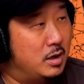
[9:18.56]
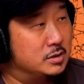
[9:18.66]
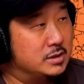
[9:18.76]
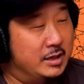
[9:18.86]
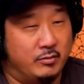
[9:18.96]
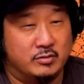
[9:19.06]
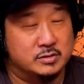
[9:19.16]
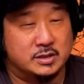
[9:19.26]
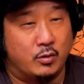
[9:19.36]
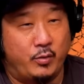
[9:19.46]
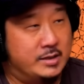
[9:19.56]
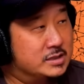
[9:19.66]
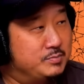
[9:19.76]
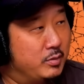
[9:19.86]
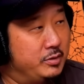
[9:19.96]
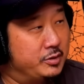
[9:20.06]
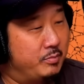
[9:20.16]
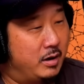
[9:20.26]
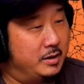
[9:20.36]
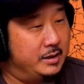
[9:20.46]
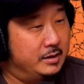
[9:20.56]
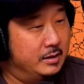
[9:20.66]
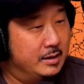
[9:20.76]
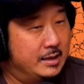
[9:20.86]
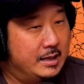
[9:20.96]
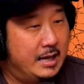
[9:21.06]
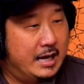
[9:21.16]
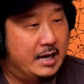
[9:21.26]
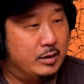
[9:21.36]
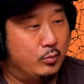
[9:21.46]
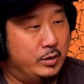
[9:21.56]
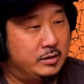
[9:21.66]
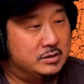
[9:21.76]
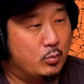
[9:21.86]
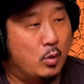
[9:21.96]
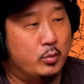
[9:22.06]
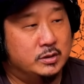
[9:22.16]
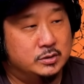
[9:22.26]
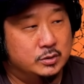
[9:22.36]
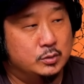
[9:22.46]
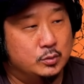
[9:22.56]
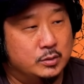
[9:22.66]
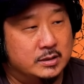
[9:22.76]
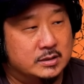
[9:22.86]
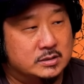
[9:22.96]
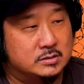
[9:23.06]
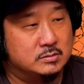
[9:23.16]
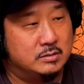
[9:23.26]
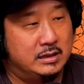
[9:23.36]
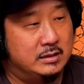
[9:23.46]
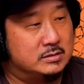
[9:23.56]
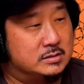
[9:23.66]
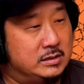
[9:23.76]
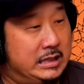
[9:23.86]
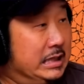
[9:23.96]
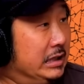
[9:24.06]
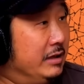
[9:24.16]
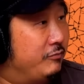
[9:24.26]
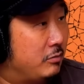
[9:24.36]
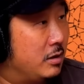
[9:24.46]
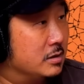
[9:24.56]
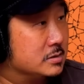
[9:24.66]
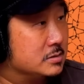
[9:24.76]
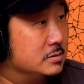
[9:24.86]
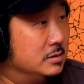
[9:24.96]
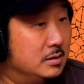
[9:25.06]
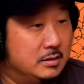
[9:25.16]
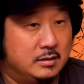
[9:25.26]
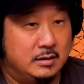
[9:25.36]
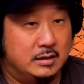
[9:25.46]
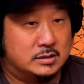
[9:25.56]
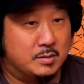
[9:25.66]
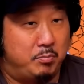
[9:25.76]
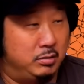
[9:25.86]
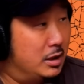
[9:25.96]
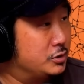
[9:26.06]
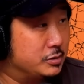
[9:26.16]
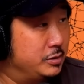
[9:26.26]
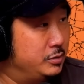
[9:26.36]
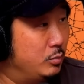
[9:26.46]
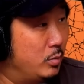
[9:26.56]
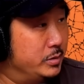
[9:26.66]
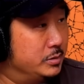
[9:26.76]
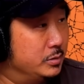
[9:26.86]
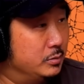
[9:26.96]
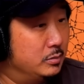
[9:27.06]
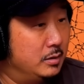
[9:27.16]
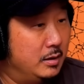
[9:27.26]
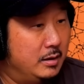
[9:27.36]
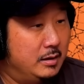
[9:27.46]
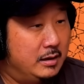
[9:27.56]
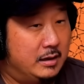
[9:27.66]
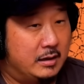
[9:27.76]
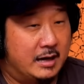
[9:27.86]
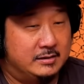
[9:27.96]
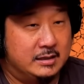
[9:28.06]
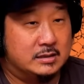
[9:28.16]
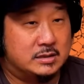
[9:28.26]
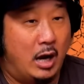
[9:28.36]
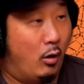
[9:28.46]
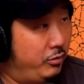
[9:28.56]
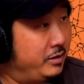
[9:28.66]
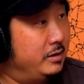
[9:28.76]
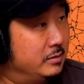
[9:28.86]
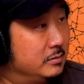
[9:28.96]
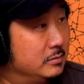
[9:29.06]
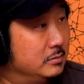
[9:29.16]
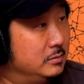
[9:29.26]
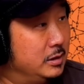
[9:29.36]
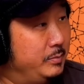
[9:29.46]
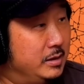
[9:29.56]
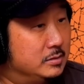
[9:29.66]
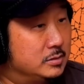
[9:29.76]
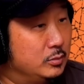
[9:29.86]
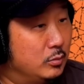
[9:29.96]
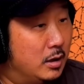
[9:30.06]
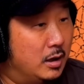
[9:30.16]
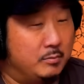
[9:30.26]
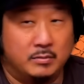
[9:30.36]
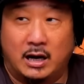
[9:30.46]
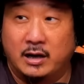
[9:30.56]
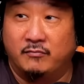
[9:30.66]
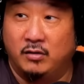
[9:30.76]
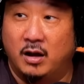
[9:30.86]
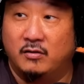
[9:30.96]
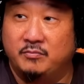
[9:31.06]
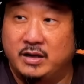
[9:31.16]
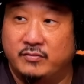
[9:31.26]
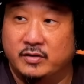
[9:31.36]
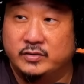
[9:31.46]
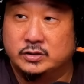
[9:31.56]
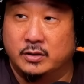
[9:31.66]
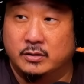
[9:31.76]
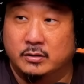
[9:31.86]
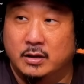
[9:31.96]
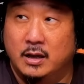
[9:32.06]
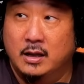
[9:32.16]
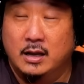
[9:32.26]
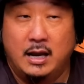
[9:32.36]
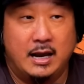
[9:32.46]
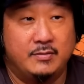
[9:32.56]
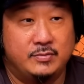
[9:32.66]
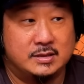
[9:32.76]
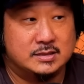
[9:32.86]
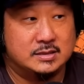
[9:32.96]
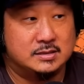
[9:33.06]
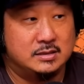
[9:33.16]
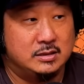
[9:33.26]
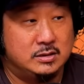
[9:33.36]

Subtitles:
much. I know there isn't a racist bone in your body. And what we do is it's healing for us. It's a pleasure to do what we do. I think it's healthy, you know what I mean, to out of love make fun of each other. And this is